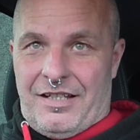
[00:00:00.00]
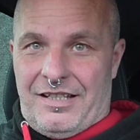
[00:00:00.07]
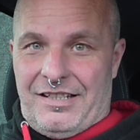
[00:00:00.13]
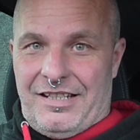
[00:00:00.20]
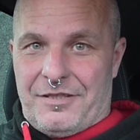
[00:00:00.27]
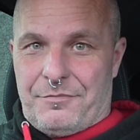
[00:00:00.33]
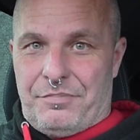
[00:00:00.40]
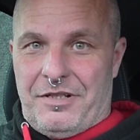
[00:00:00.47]

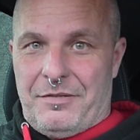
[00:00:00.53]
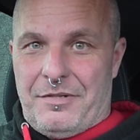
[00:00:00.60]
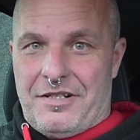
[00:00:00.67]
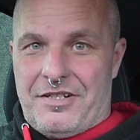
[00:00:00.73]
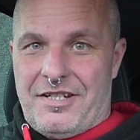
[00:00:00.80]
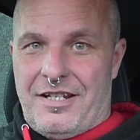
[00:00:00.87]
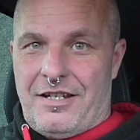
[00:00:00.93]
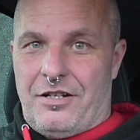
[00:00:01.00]
that's pretty
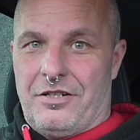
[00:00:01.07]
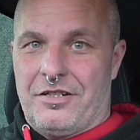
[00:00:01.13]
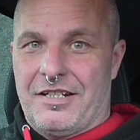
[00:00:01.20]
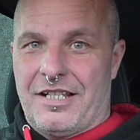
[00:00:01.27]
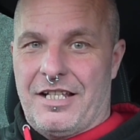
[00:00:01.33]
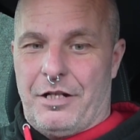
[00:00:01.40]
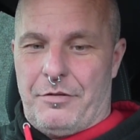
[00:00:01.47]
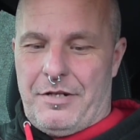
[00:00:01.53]
much it. I'm
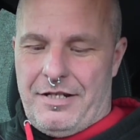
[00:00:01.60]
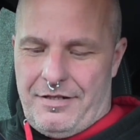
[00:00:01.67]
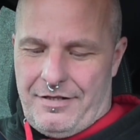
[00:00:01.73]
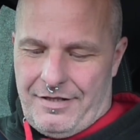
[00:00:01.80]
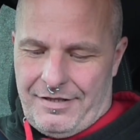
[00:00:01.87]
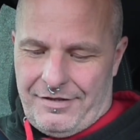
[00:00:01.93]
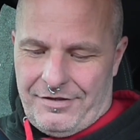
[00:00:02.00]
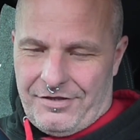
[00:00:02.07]
going to go
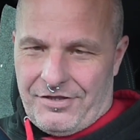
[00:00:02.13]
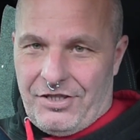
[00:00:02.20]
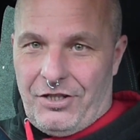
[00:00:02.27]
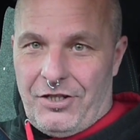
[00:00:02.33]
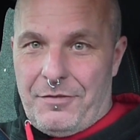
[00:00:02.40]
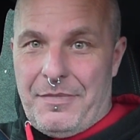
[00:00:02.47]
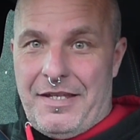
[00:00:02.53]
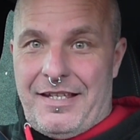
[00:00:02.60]
in. The
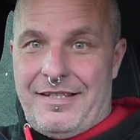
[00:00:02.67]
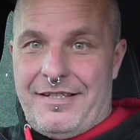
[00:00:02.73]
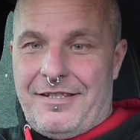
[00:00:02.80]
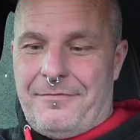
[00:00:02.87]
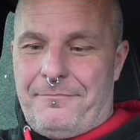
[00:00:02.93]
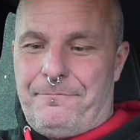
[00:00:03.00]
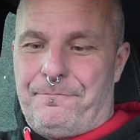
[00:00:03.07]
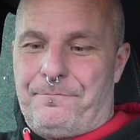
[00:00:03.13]
time
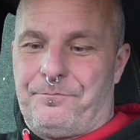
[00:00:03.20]
is